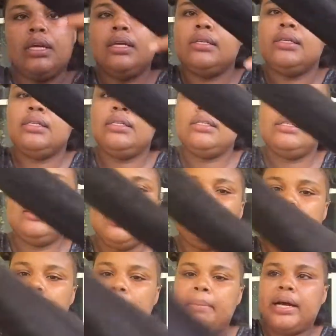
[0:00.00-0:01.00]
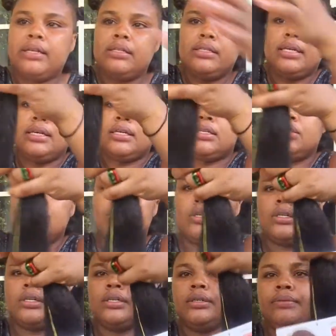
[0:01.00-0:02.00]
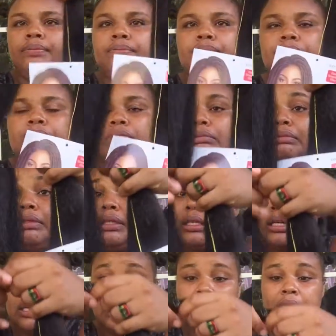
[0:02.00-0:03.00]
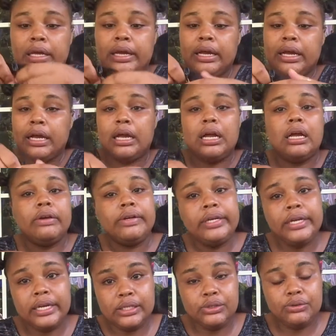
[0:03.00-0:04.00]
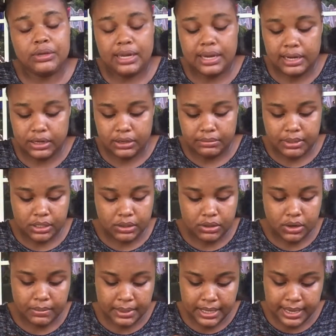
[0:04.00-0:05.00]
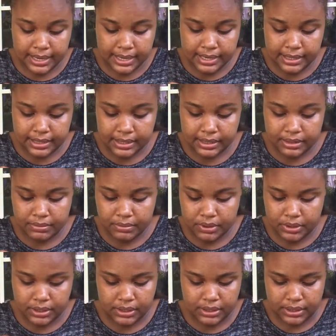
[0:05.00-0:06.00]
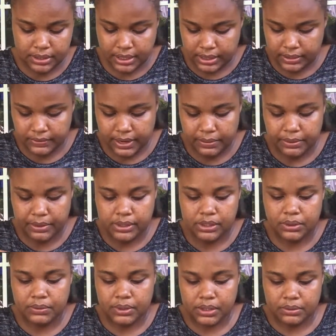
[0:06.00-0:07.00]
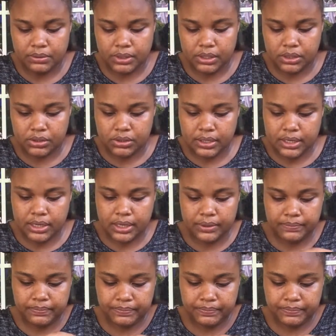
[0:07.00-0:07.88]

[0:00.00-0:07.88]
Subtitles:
This is not a bad texture. Really and truly a little bit coming at it, but that's why we're going to work with it today.